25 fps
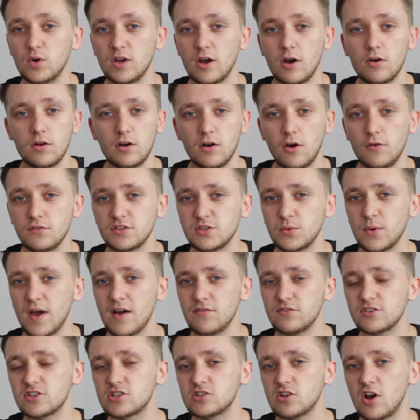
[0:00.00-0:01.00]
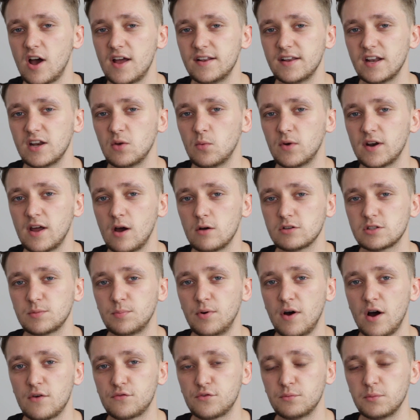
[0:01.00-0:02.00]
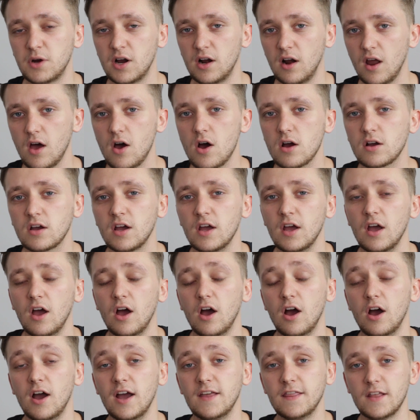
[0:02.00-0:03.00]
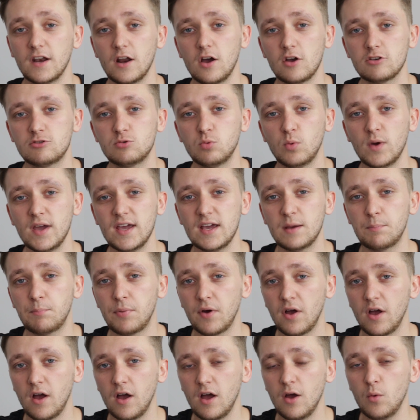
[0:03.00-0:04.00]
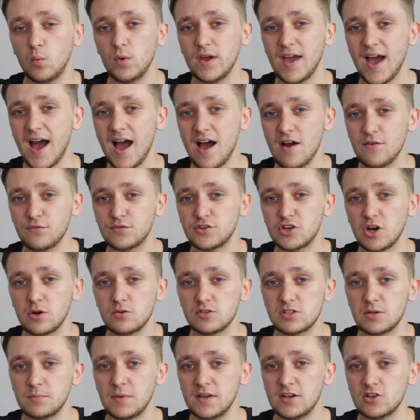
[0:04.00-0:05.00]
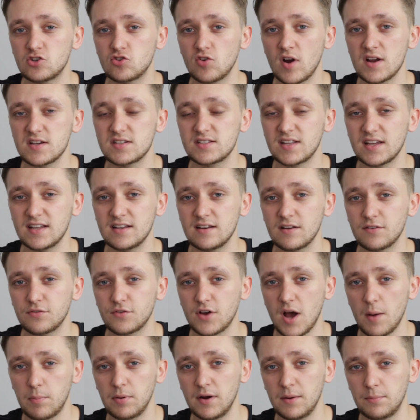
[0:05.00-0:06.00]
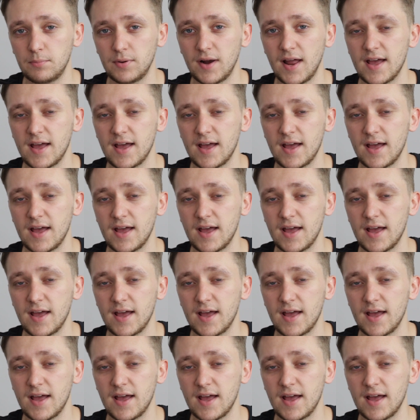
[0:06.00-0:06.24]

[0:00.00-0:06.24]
We haven't signed anyone else apart from Clarke in the last week, but we have shown some interest in a couple of